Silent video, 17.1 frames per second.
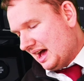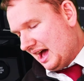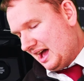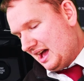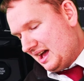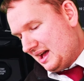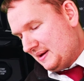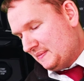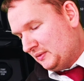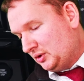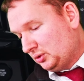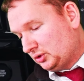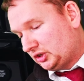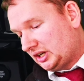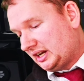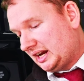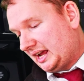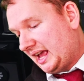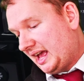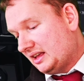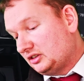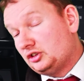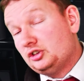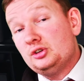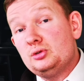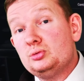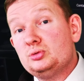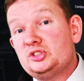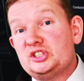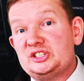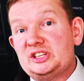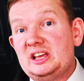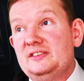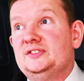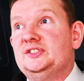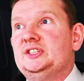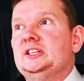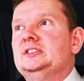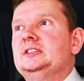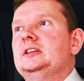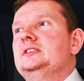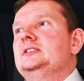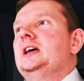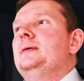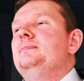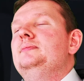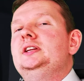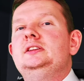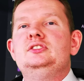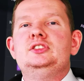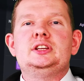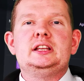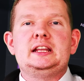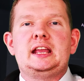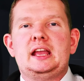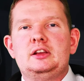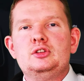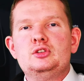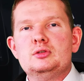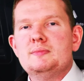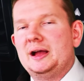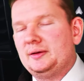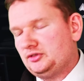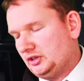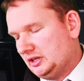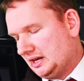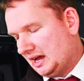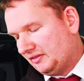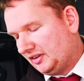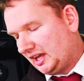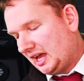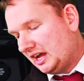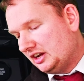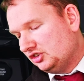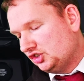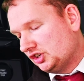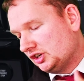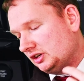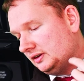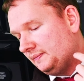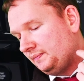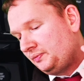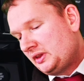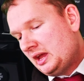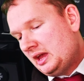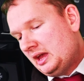You're also going to get Google services. So that means you're going to get Google Maps for your navigation.